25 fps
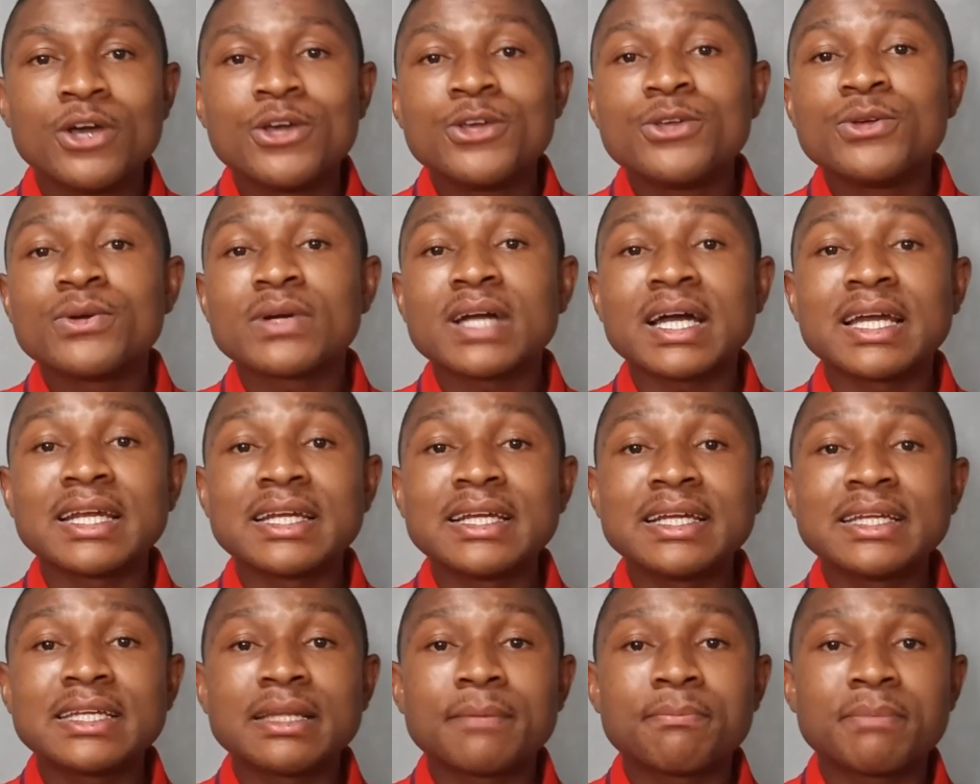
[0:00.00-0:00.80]
you can
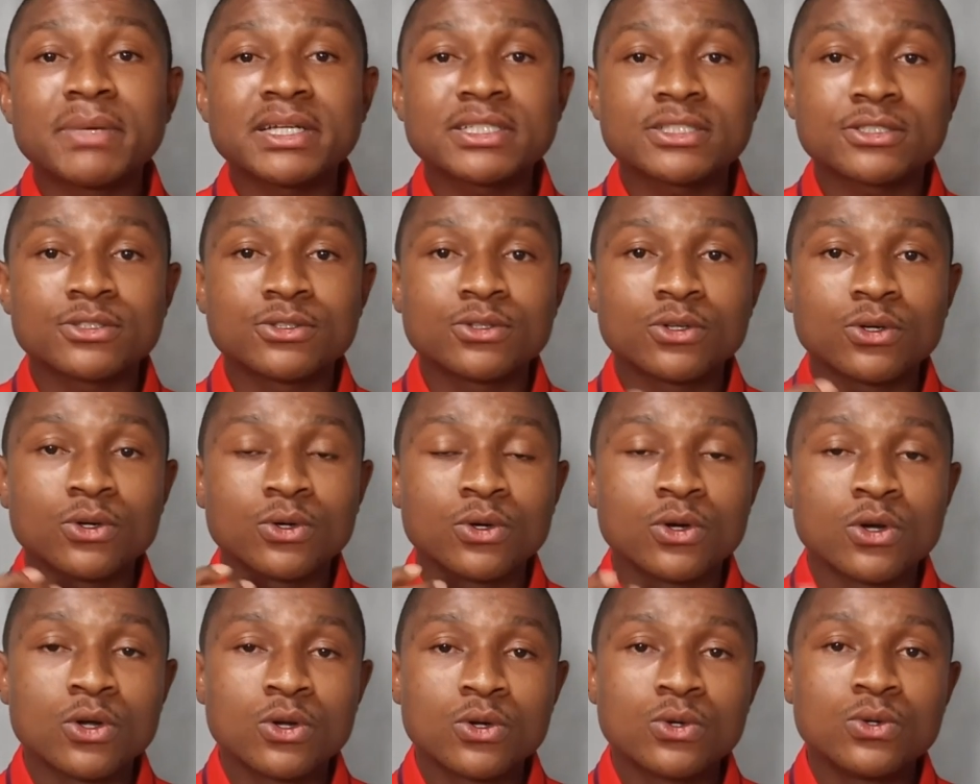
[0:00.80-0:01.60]
let the person
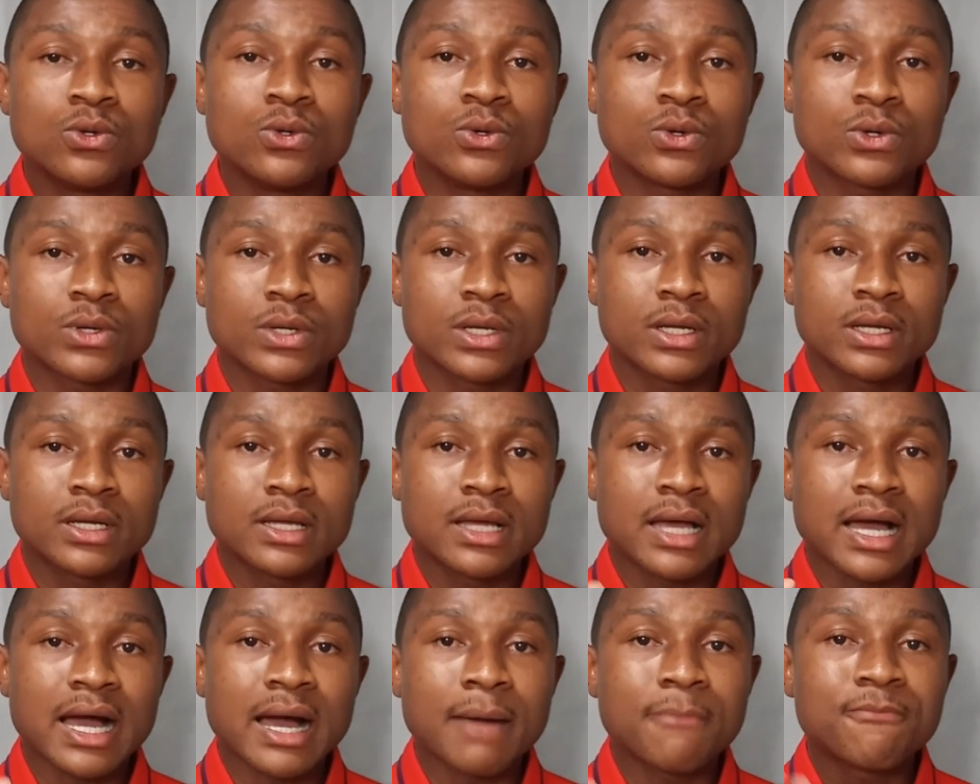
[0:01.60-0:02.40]
know, look,
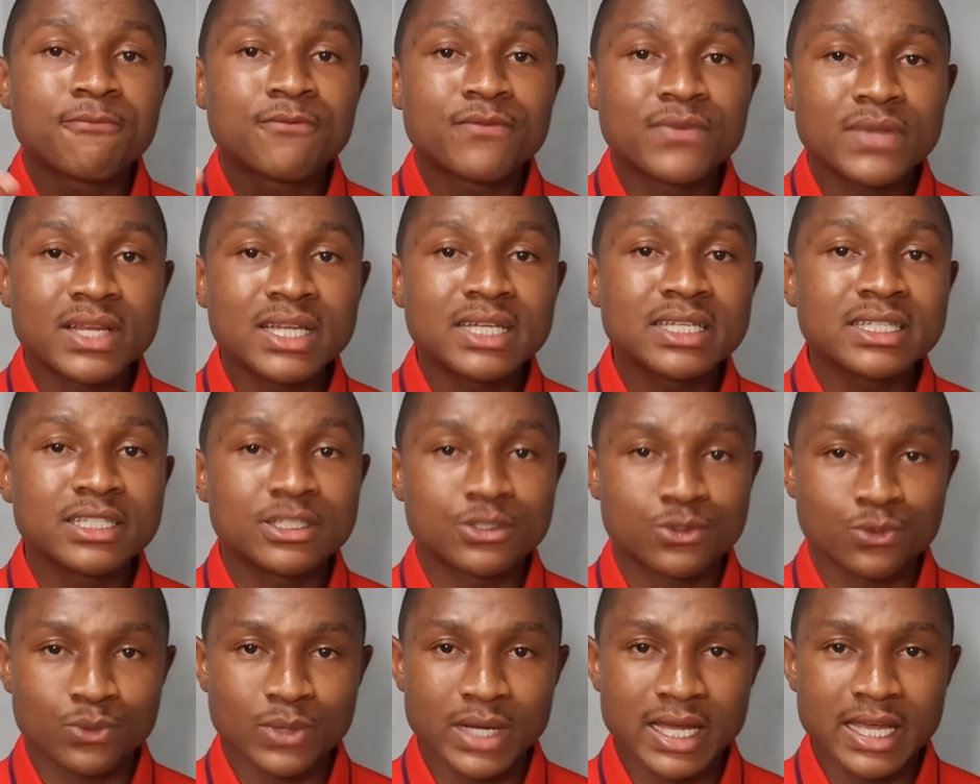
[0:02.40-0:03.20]
I'm feeling
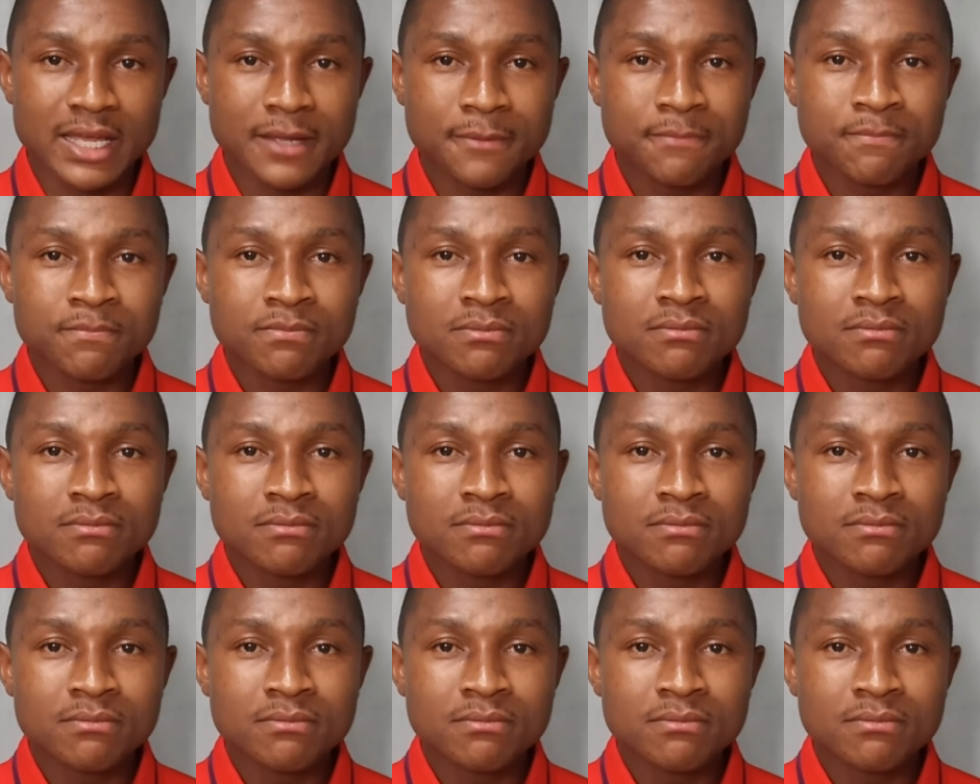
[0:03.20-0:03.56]
this way.